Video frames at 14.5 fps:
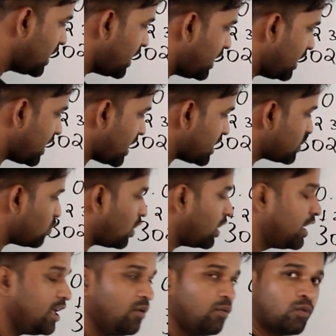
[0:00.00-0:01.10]
it has
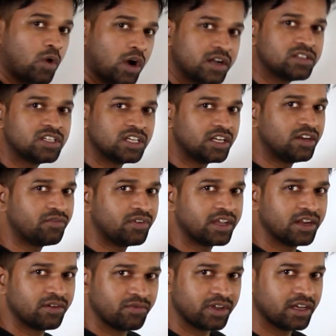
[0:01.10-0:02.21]
only one
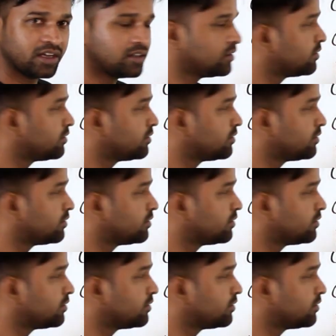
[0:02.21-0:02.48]
significant figure.